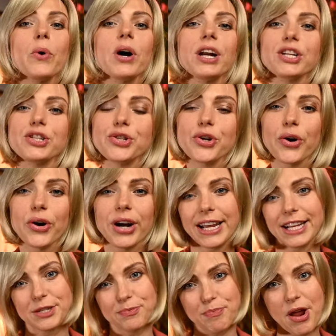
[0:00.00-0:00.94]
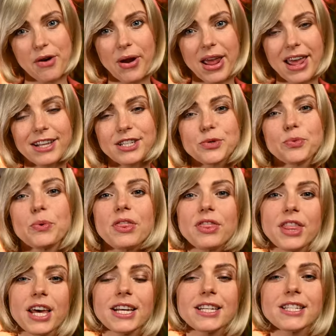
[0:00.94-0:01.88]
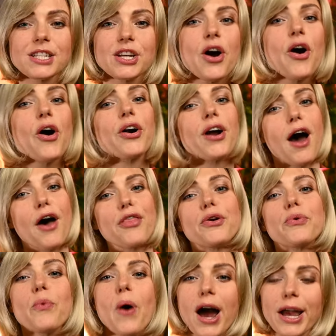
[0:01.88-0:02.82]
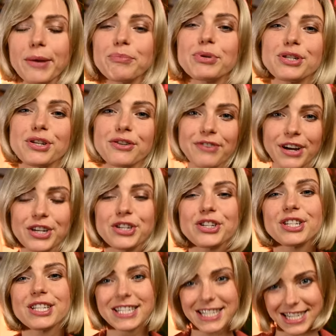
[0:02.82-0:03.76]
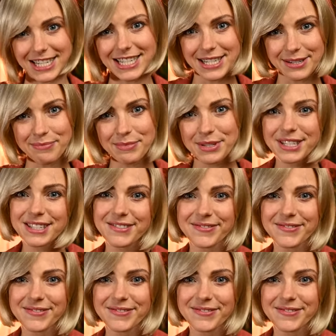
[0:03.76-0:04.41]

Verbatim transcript: what is your experience with this or other wine preservation systems.